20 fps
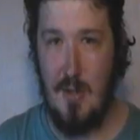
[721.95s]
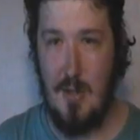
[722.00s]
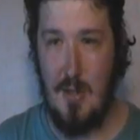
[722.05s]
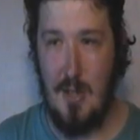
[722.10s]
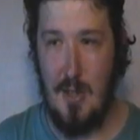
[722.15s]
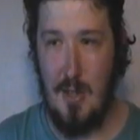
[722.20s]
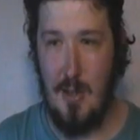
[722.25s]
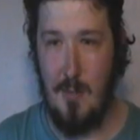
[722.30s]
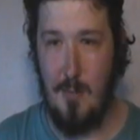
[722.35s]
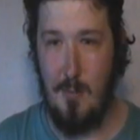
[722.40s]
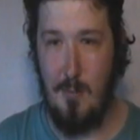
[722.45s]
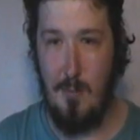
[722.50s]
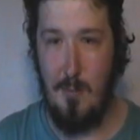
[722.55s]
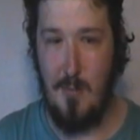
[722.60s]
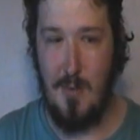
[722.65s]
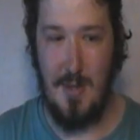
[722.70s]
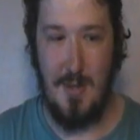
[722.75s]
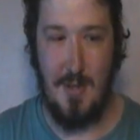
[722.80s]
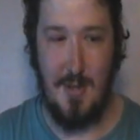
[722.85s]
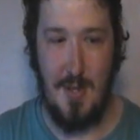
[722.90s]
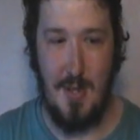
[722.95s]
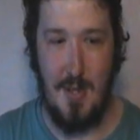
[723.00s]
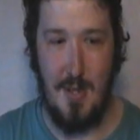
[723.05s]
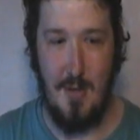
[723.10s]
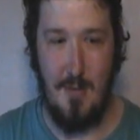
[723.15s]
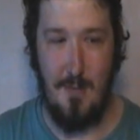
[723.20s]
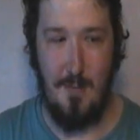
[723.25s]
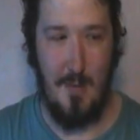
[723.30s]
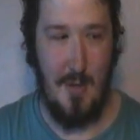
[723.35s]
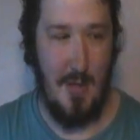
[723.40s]
But
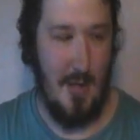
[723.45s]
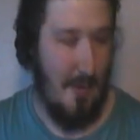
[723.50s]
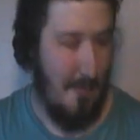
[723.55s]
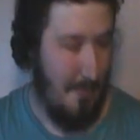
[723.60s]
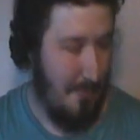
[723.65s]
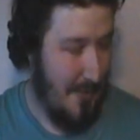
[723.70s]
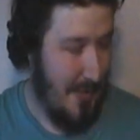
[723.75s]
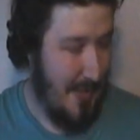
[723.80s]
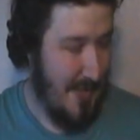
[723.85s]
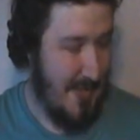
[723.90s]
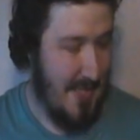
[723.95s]
you know, they